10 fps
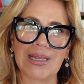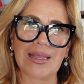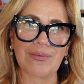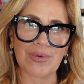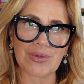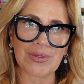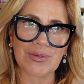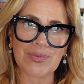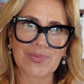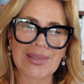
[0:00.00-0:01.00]
libros.
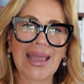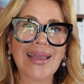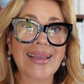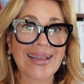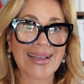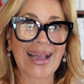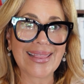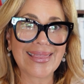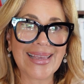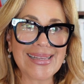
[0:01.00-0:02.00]

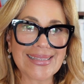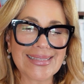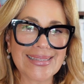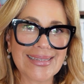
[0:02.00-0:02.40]
Got this?